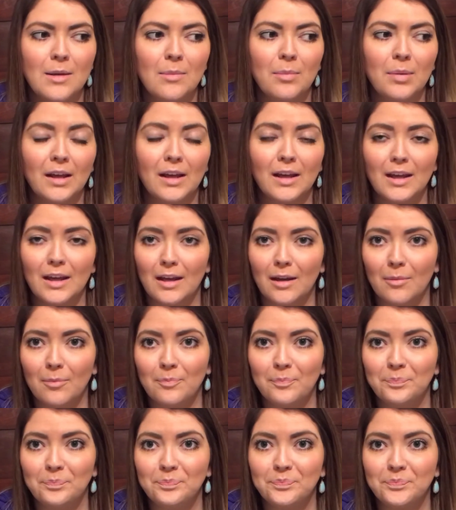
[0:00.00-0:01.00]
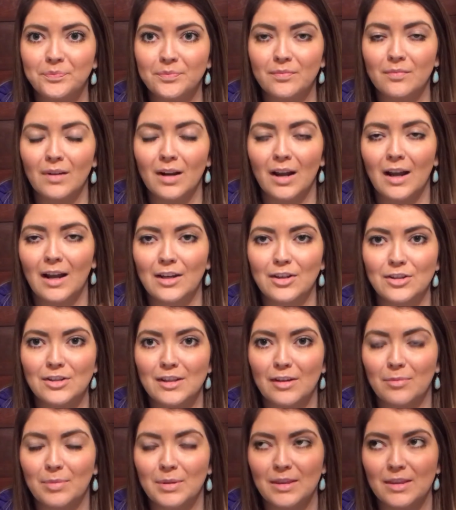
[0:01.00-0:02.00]
But I just
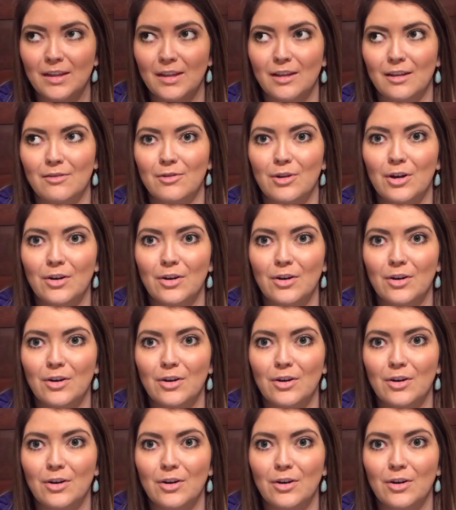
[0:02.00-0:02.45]
have been thinking of